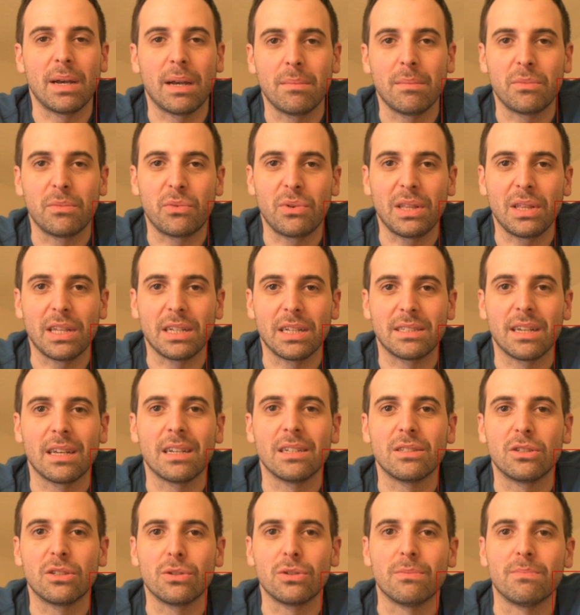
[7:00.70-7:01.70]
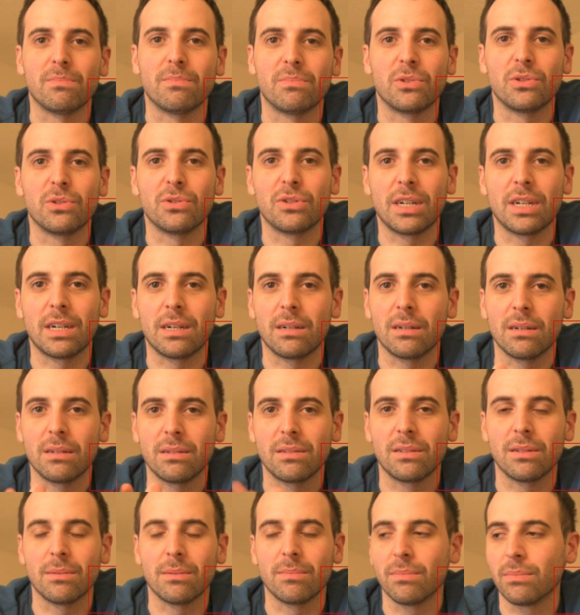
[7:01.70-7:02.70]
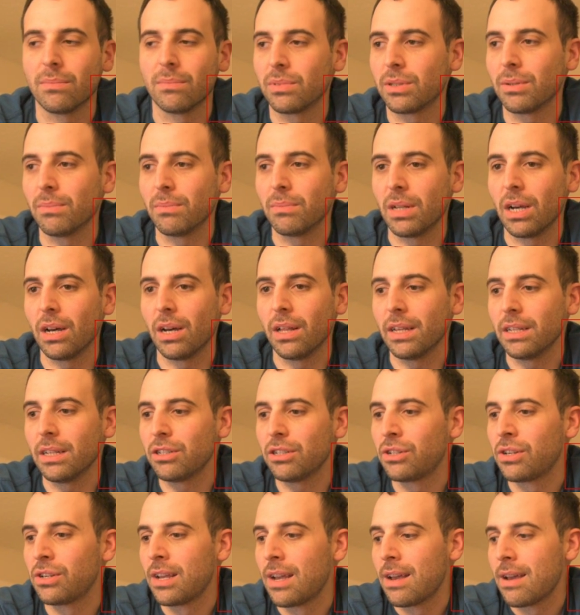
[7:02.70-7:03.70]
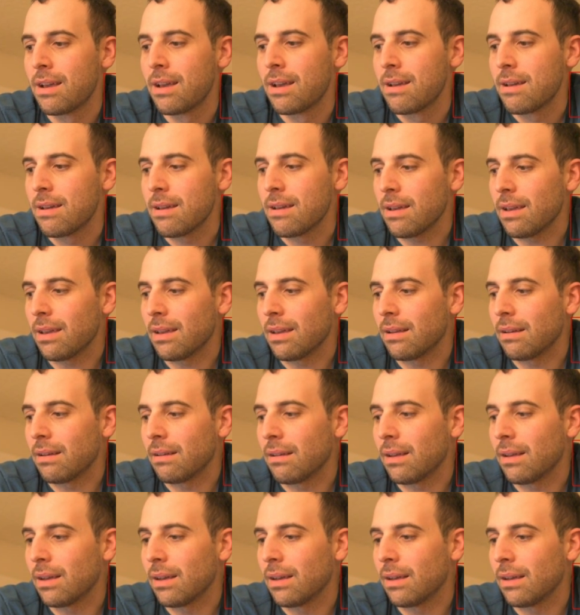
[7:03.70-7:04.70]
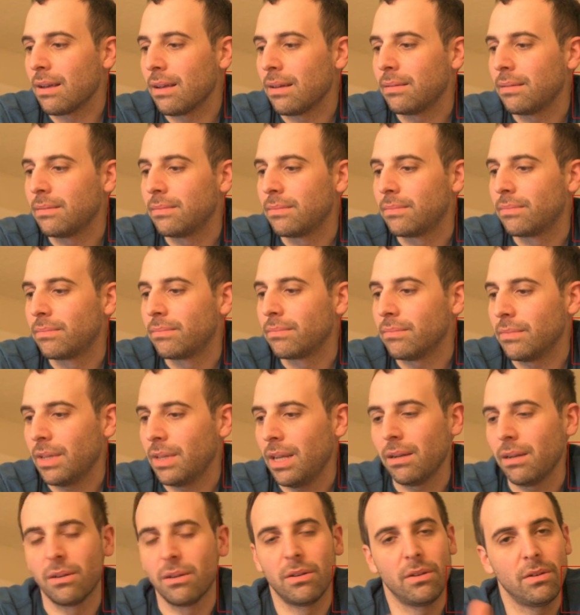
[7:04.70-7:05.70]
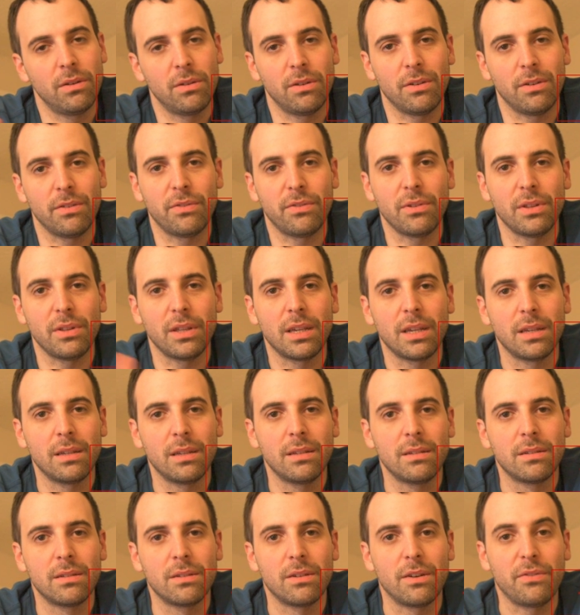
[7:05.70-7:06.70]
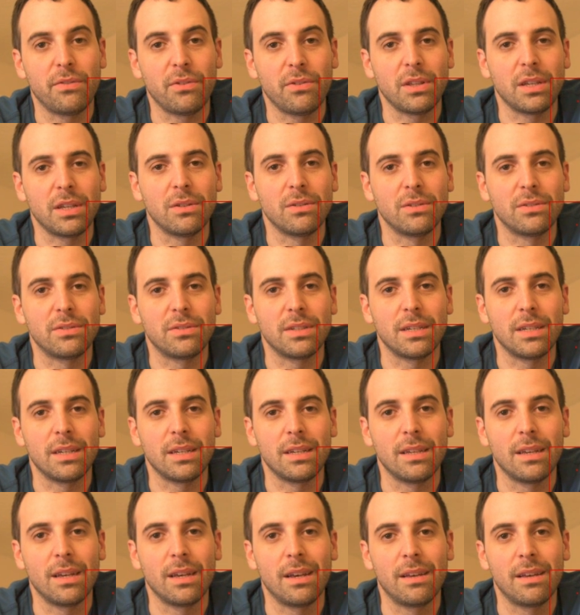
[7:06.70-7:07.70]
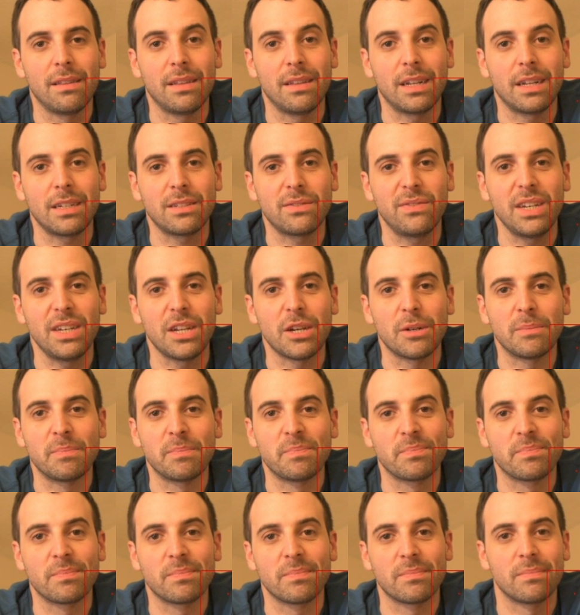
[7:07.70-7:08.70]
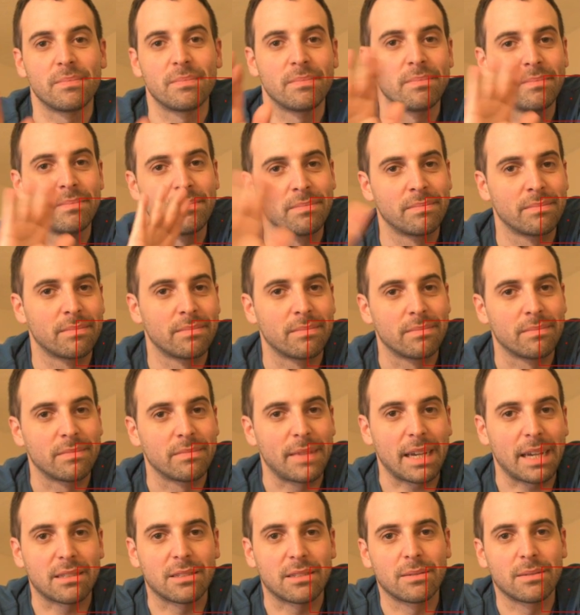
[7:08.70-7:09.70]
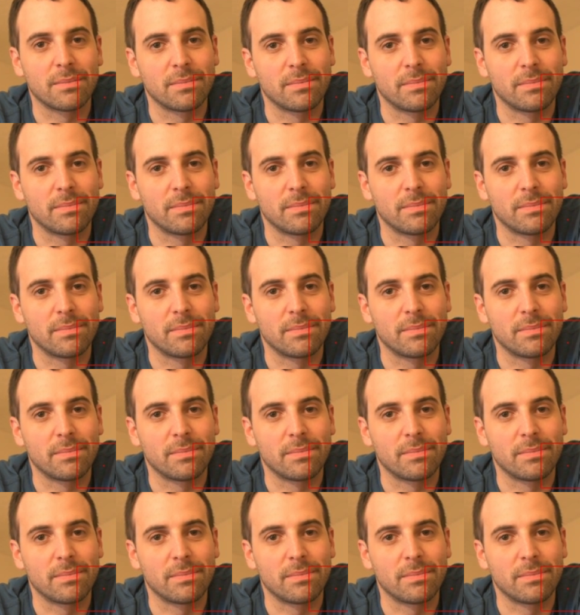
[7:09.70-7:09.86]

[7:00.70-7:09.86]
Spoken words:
really excited to share some knowledge, and hopefully you'll see the next video. Thanks.